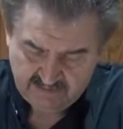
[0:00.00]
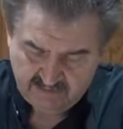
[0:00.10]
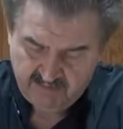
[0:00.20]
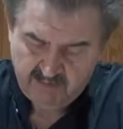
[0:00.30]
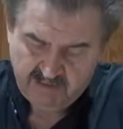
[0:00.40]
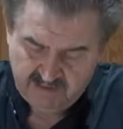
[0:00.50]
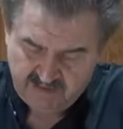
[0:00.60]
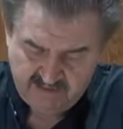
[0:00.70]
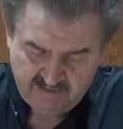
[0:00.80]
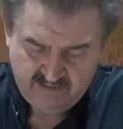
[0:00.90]
Everybody
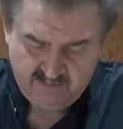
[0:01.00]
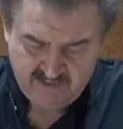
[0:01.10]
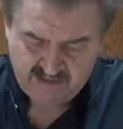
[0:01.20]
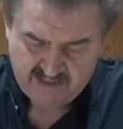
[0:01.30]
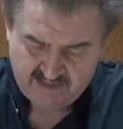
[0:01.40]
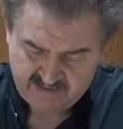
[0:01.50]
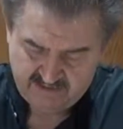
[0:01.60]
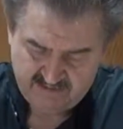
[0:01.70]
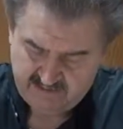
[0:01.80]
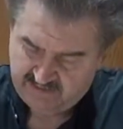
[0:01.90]
likes a good massage,
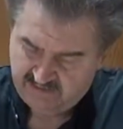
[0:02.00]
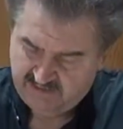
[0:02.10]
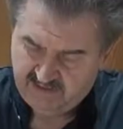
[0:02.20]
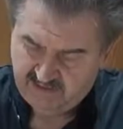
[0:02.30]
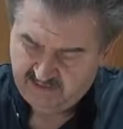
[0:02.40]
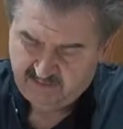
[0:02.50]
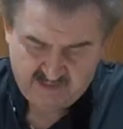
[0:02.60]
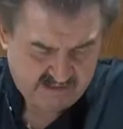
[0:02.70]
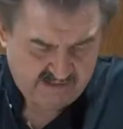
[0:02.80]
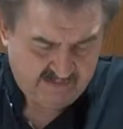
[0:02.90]
including a good cut of
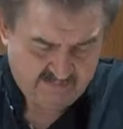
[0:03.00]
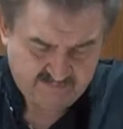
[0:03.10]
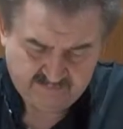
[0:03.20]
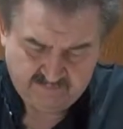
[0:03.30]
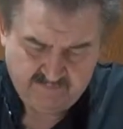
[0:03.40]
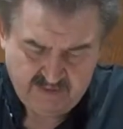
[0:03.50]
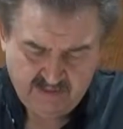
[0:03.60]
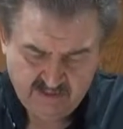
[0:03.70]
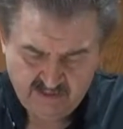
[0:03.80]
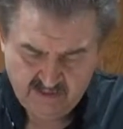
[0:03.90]
brisket.
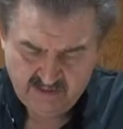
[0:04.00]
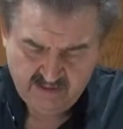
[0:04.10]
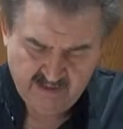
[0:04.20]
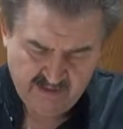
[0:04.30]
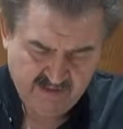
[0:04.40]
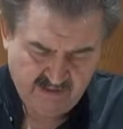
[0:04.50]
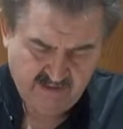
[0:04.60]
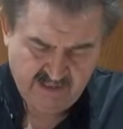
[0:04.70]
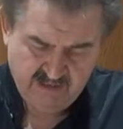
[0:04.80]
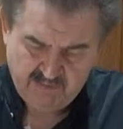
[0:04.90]
So I
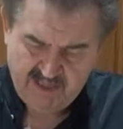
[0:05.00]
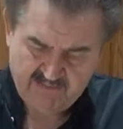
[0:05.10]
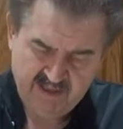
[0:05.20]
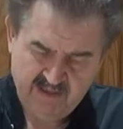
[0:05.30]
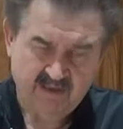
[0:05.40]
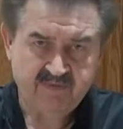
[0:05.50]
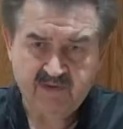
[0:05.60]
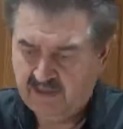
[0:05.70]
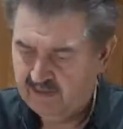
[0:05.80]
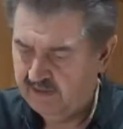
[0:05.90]
think we have enough
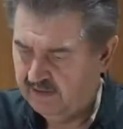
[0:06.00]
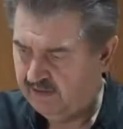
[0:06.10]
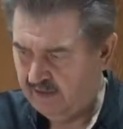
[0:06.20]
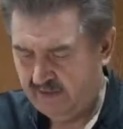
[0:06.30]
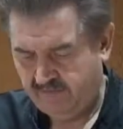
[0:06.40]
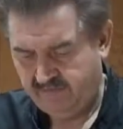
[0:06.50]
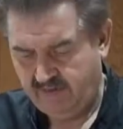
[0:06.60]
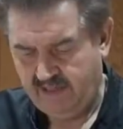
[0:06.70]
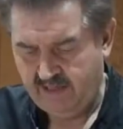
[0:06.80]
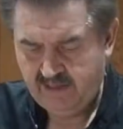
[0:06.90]
on the
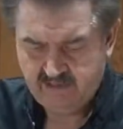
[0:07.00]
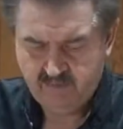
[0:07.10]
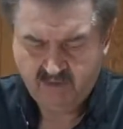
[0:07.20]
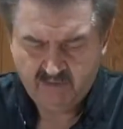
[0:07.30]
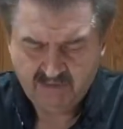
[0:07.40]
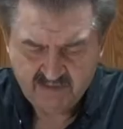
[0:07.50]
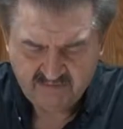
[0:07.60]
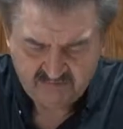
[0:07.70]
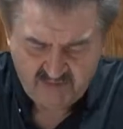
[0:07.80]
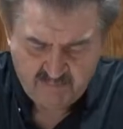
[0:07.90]
front end. We're going to
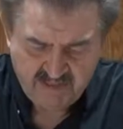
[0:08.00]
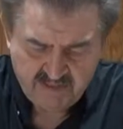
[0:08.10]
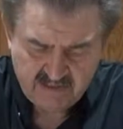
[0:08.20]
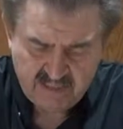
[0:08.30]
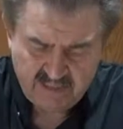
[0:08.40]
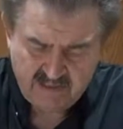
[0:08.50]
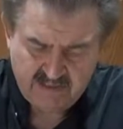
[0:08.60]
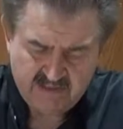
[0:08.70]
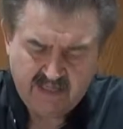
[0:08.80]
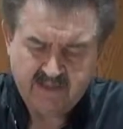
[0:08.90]
flip this, and this
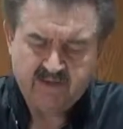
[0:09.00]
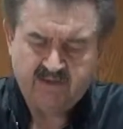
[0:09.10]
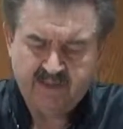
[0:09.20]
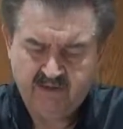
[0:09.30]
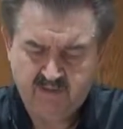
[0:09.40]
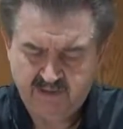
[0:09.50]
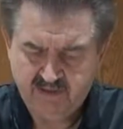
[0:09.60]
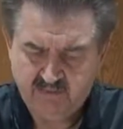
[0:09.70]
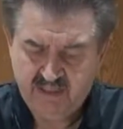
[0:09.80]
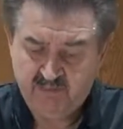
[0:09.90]
is actually going to
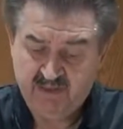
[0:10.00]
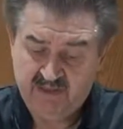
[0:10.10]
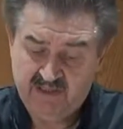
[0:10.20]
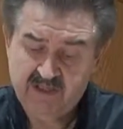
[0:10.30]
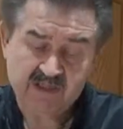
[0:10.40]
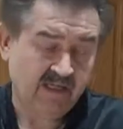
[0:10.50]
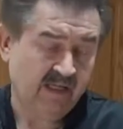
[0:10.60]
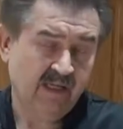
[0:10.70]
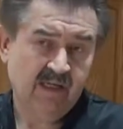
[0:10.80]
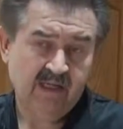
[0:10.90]
be the position
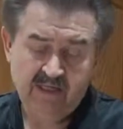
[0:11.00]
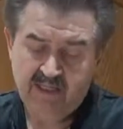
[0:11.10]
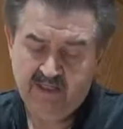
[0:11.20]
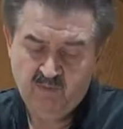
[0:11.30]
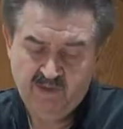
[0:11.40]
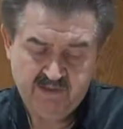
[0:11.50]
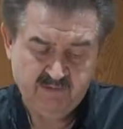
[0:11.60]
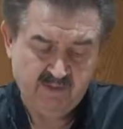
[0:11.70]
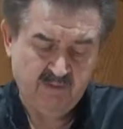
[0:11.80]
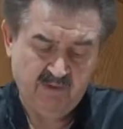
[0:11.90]
in which
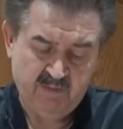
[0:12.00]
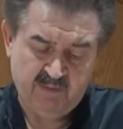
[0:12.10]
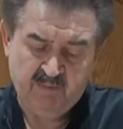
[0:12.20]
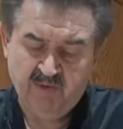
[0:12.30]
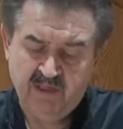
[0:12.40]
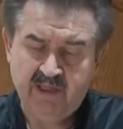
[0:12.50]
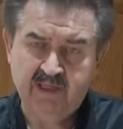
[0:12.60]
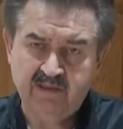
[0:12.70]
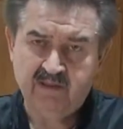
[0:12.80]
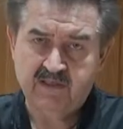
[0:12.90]
we will be putting it
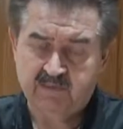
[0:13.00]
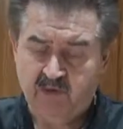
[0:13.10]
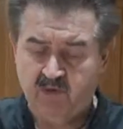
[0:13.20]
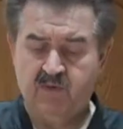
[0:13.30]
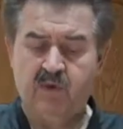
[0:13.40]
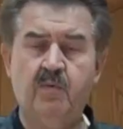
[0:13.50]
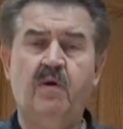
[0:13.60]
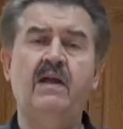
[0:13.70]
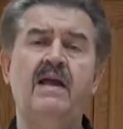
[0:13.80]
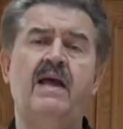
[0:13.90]
into the smoker. We
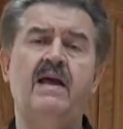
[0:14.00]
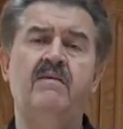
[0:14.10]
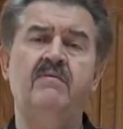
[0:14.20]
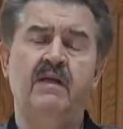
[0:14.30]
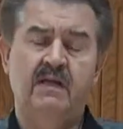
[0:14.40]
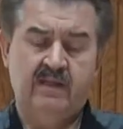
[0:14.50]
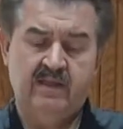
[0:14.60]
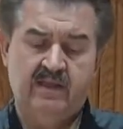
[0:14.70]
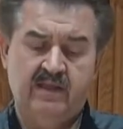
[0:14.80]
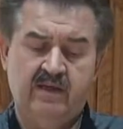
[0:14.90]
want to have
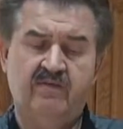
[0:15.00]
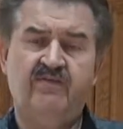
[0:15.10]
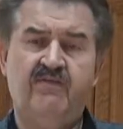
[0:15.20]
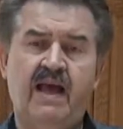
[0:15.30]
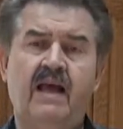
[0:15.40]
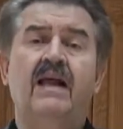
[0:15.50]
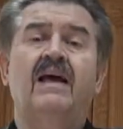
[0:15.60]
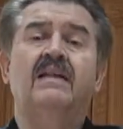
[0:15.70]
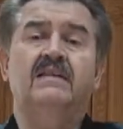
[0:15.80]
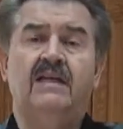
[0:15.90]
the fat
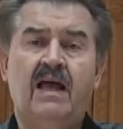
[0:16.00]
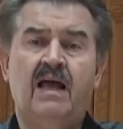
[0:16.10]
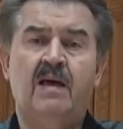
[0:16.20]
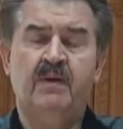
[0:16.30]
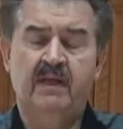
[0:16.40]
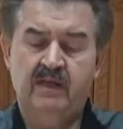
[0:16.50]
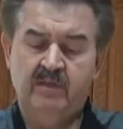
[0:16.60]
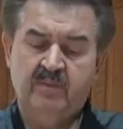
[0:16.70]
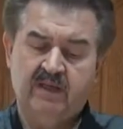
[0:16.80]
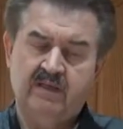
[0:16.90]
on top,
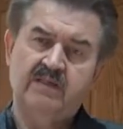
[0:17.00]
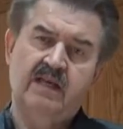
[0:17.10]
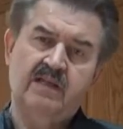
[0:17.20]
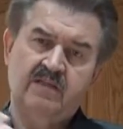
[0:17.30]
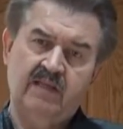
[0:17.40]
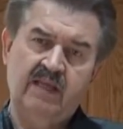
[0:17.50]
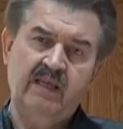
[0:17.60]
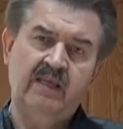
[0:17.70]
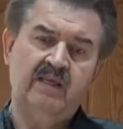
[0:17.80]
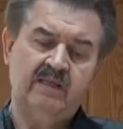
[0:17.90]
because as the
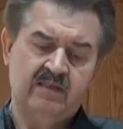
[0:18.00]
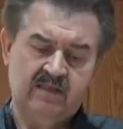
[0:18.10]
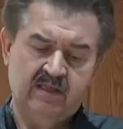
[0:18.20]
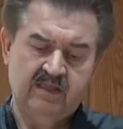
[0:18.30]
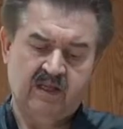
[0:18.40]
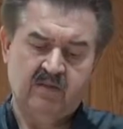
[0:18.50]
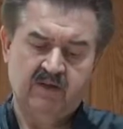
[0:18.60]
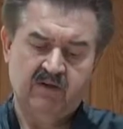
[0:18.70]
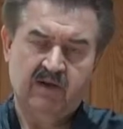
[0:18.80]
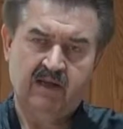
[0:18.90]
heat is
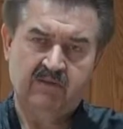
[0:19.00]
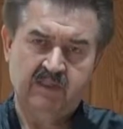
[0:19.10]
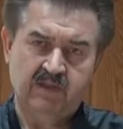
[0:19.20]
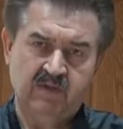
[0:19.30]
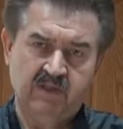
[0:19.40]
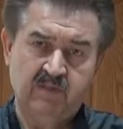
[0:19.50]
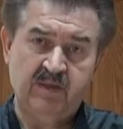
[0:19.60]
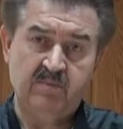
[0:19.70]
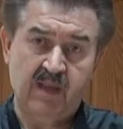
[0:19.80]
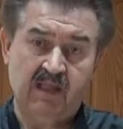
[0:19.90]
coming around, it's going to be
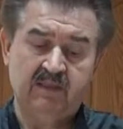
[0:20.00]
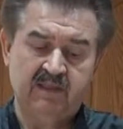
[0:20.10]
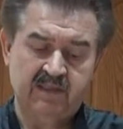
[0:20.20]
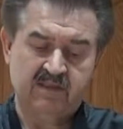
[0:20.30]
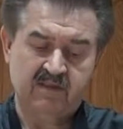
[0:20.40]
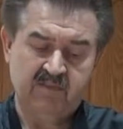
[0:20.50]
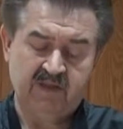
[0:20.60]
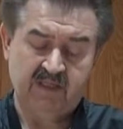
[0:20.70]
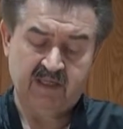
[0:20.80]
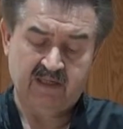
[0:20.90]
melting. It's going to be